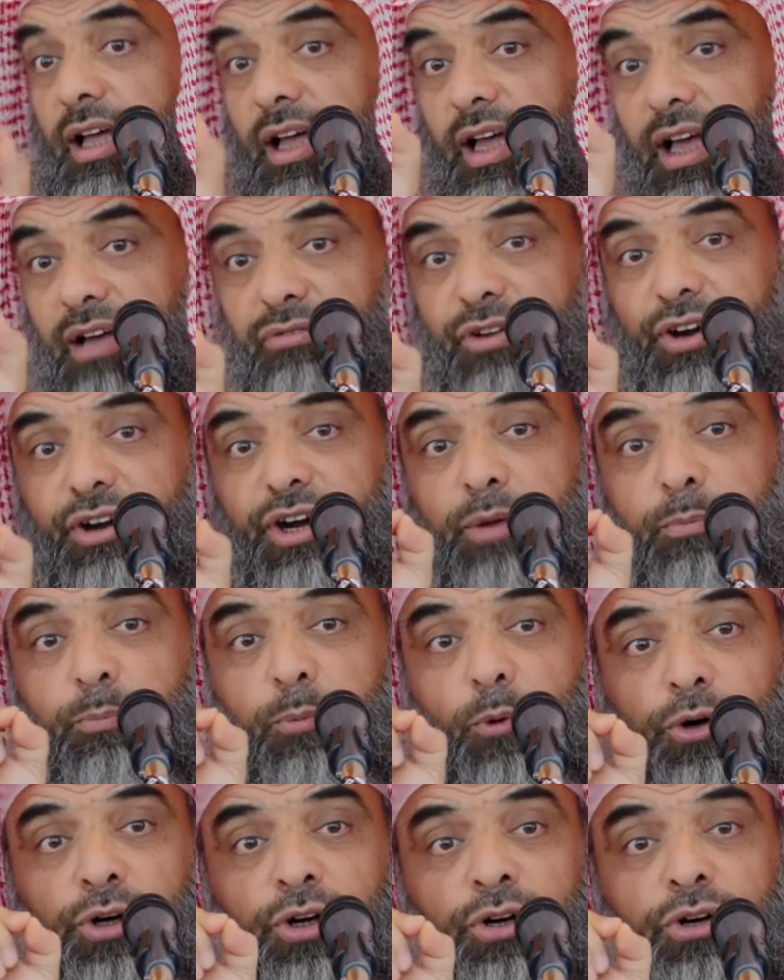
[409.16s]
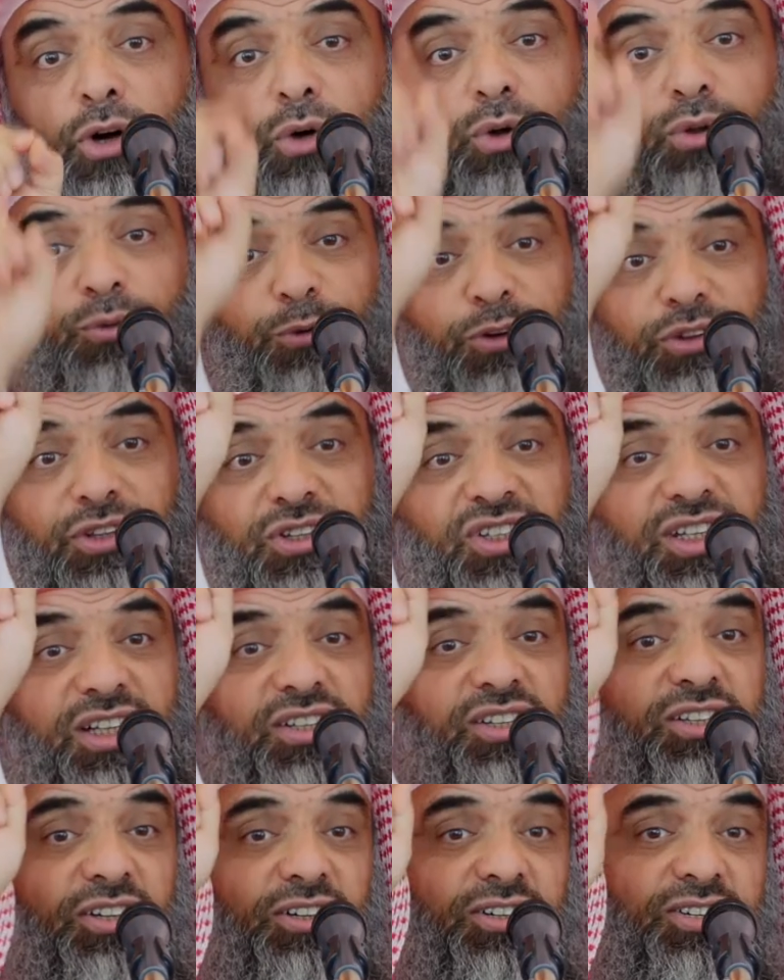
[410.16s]
A very important note for the
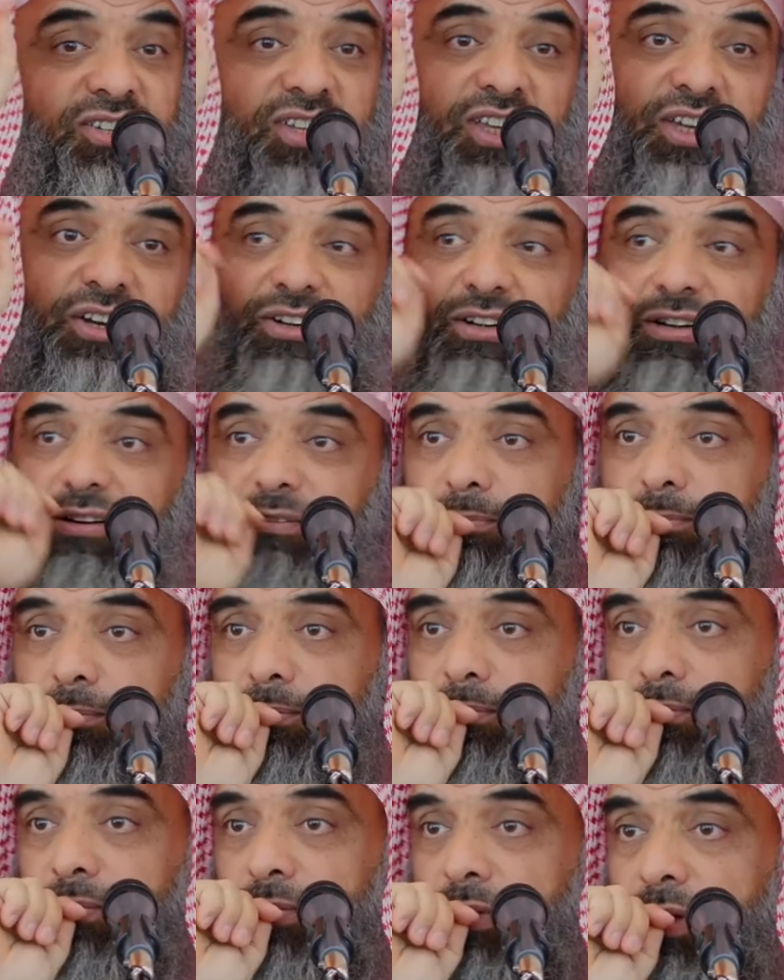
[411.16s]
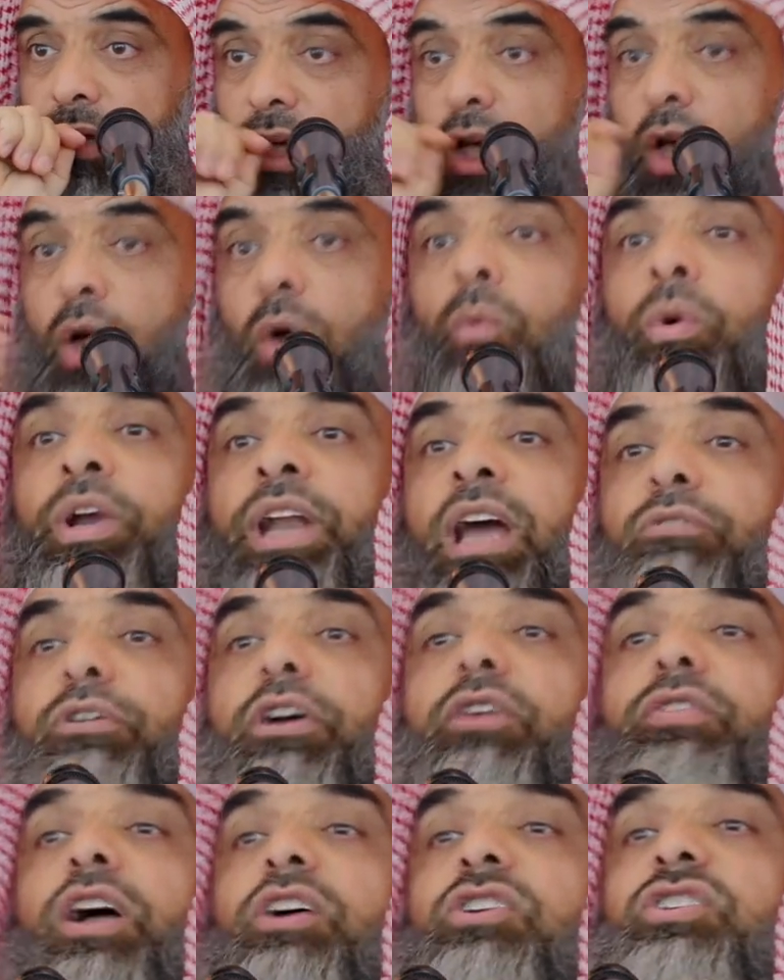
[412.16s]
sisters here.
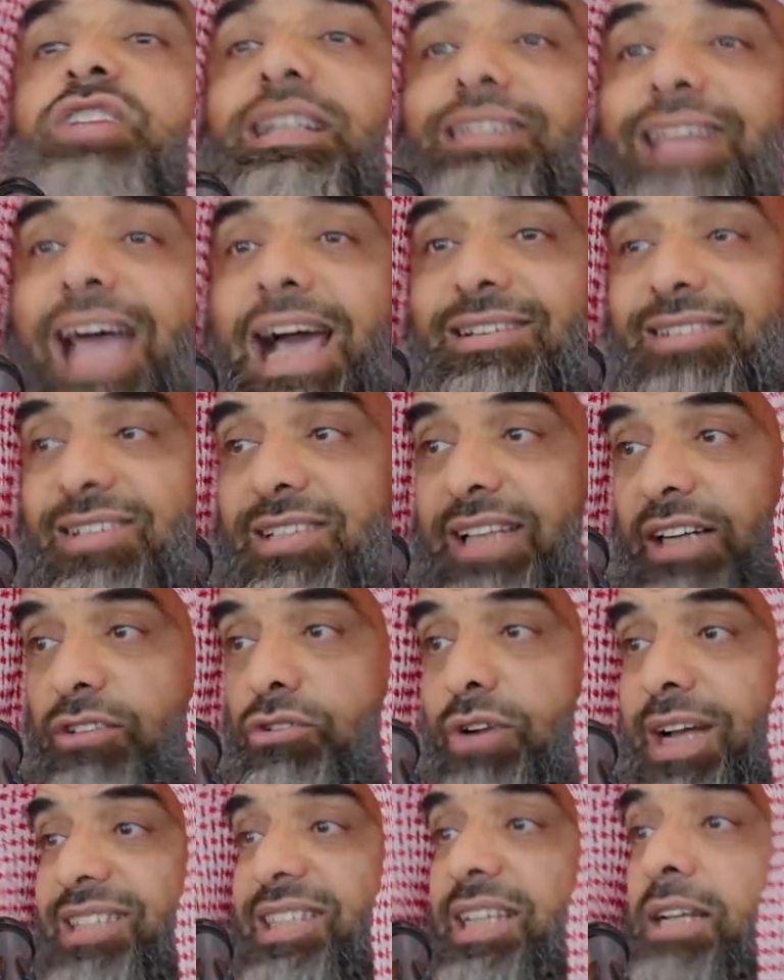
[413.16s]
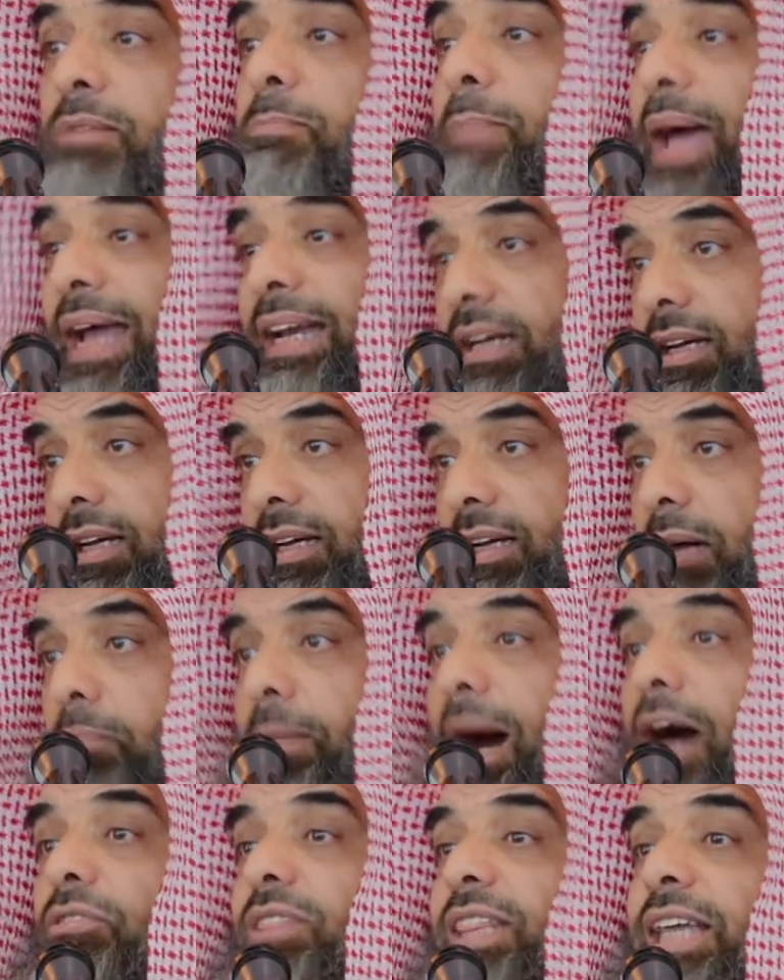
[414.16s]
Whenever there's a text addressing men
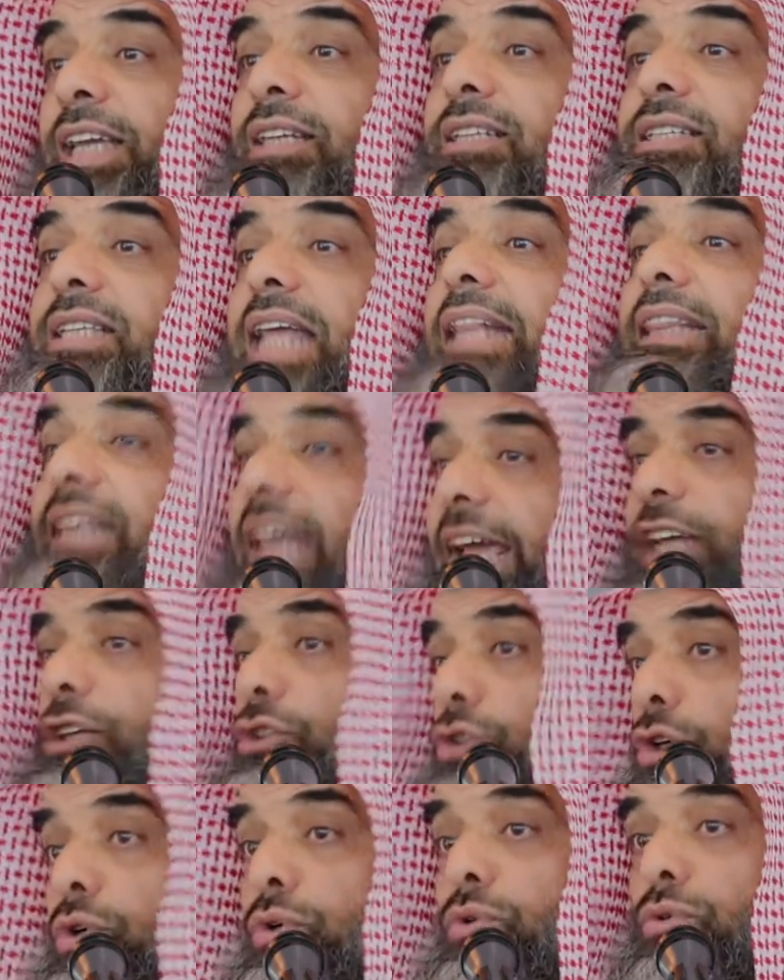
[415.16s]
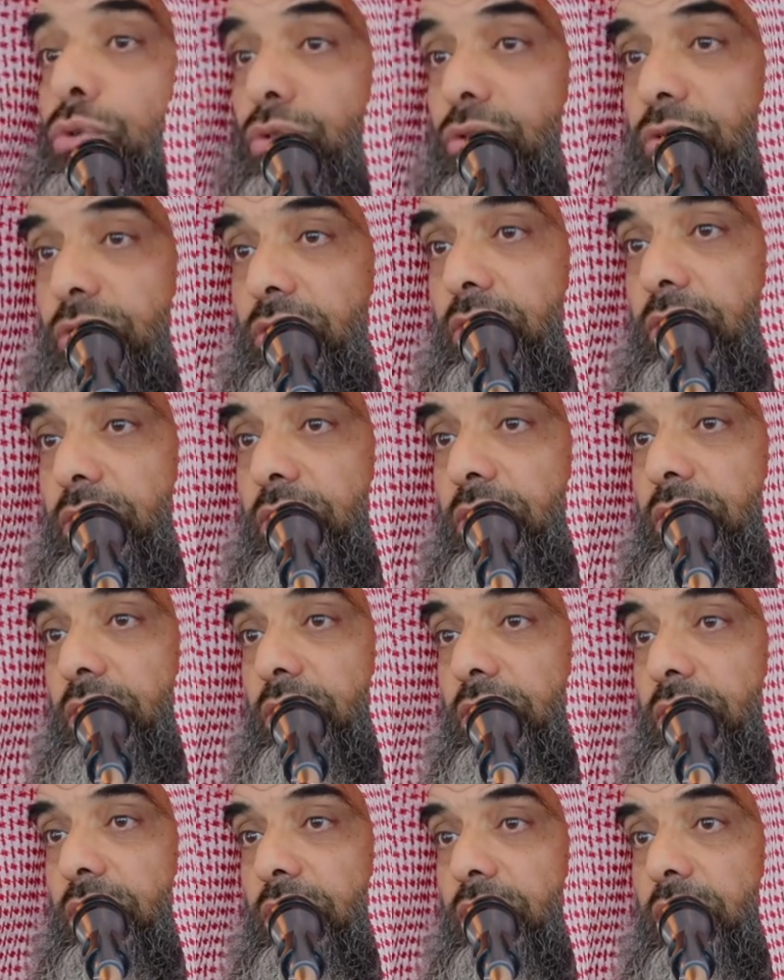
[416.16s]
about things that they do
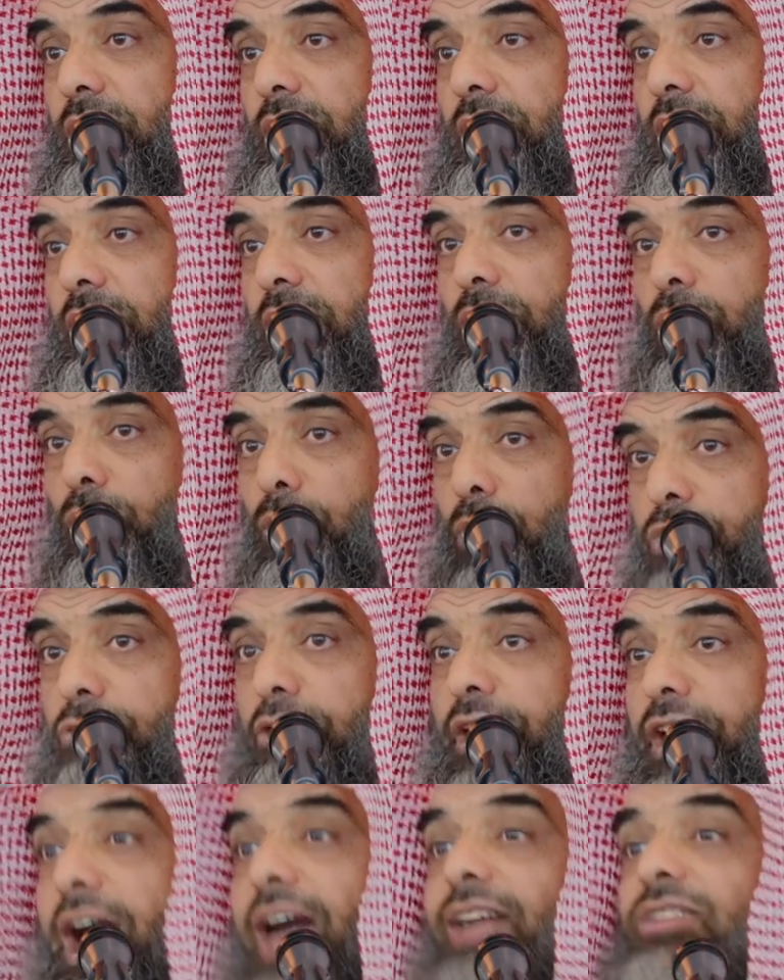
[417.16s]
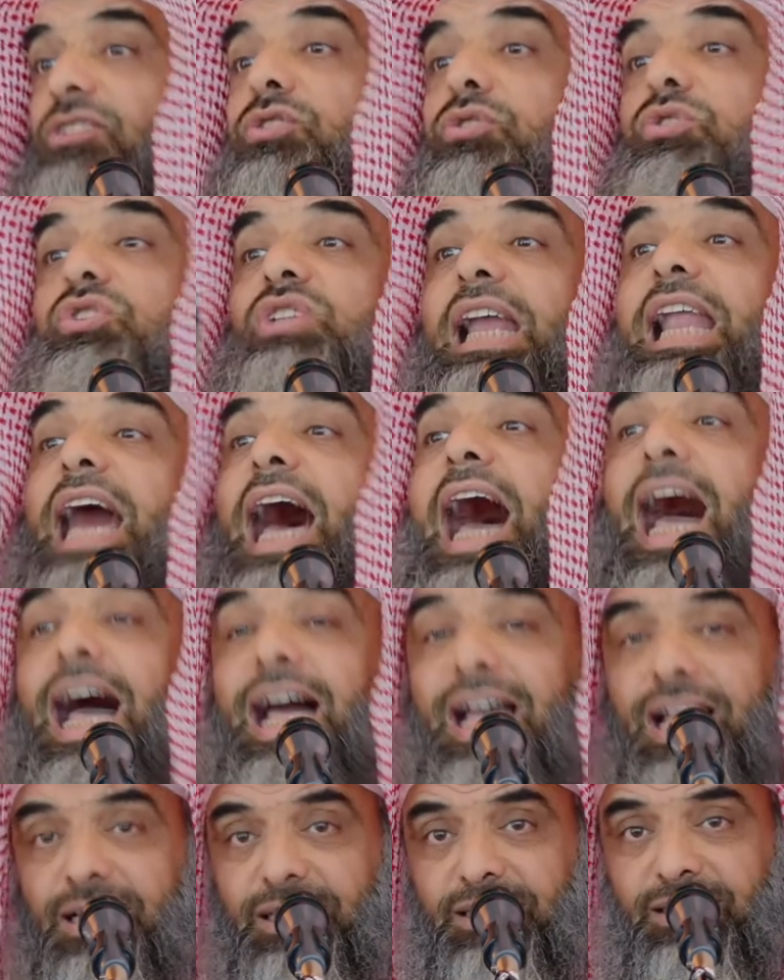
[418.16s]
with regards to
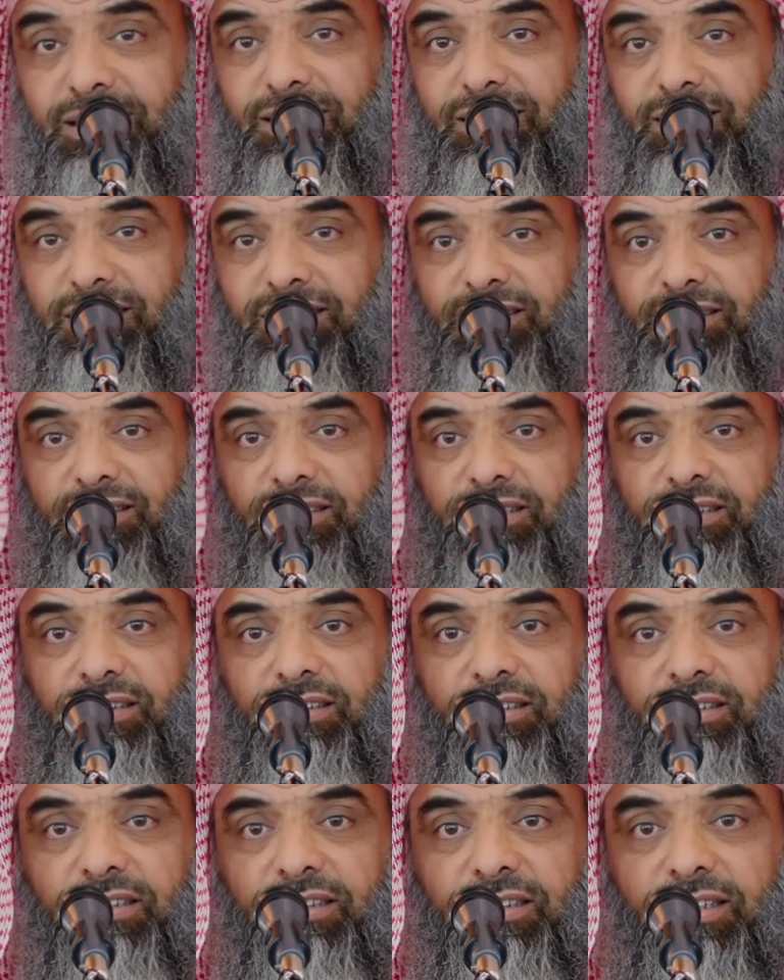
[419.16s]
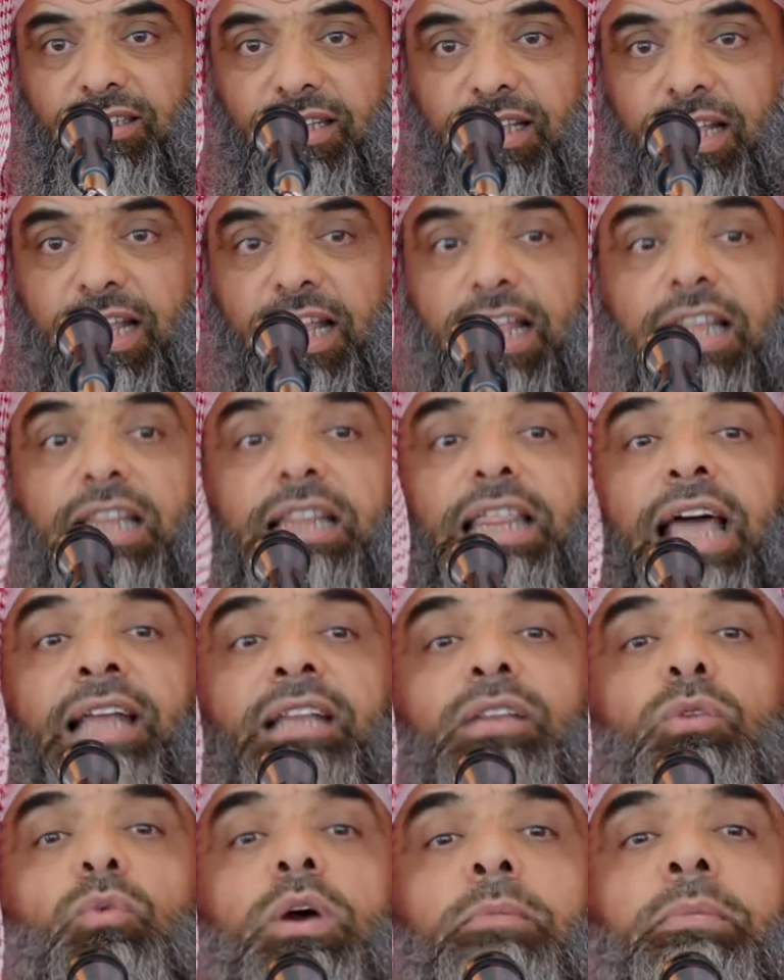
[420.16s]
Salah,
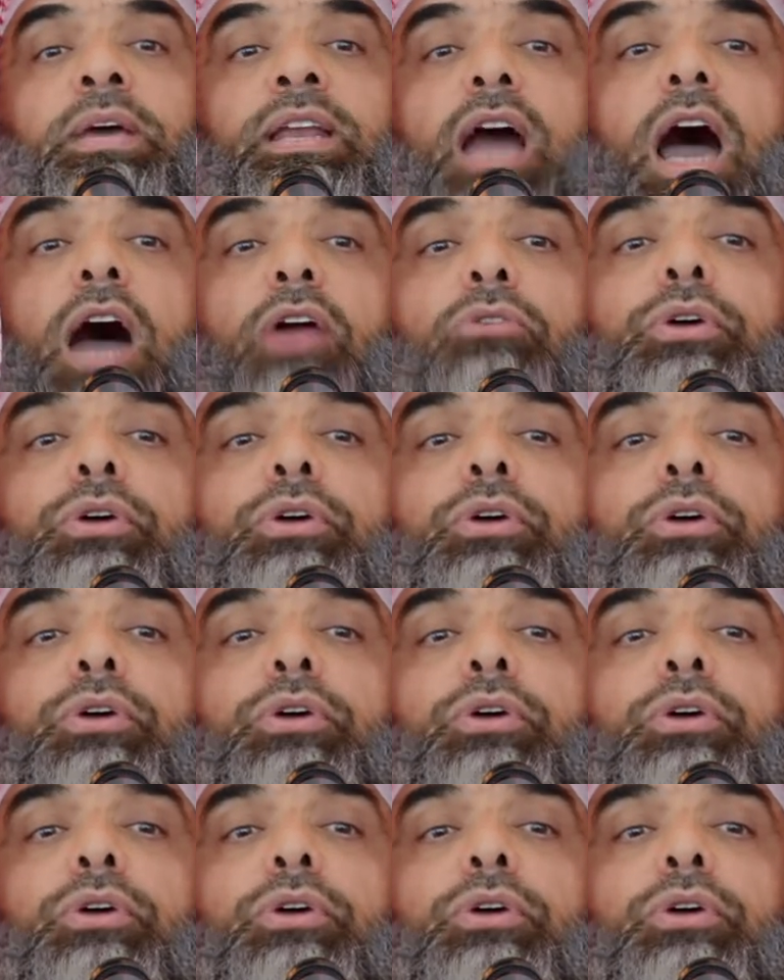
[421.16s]
then women are